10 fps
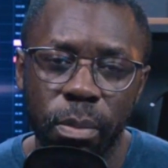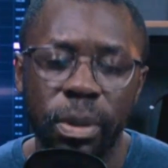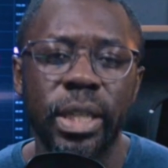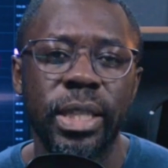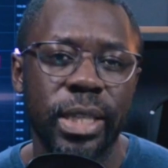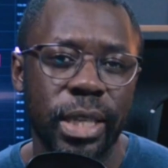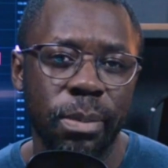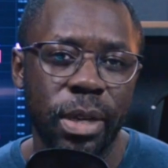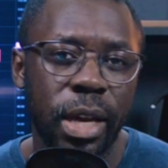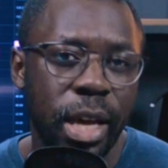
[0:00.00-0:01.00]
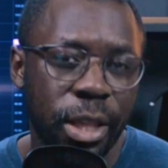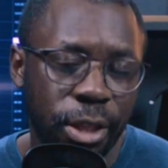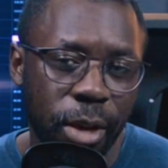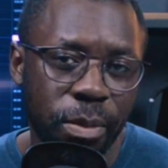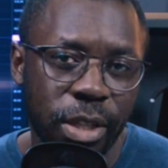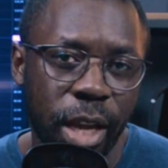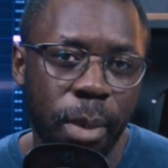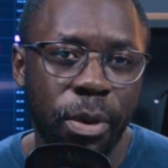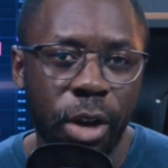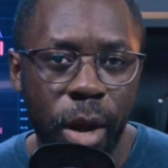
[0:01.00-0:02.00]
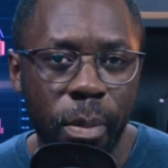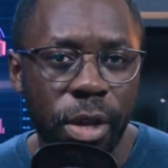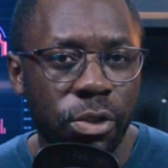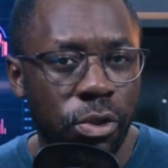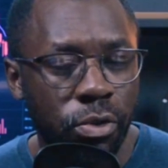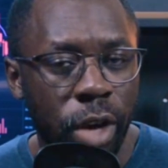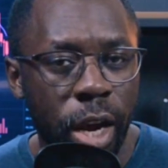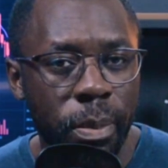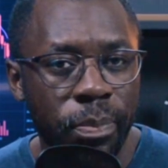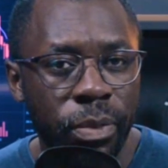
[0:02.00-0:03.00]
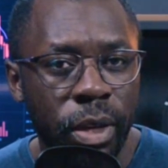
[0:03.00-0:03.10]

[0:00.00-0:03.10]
please give me a thumbs up, comment, subscribe.